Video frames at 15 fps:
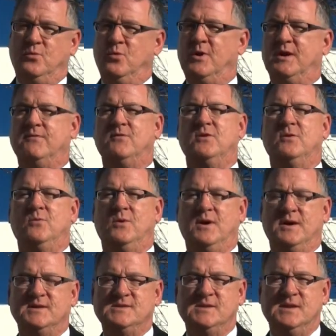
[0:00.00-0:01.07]
whatever it
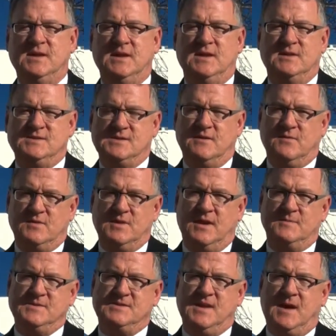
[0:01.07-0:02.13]
was. Several
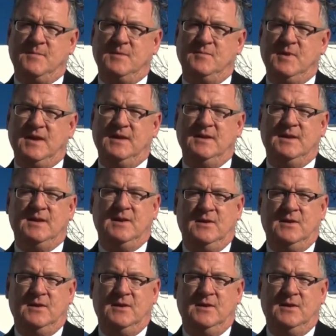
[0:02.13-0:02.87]
times it's happened to me.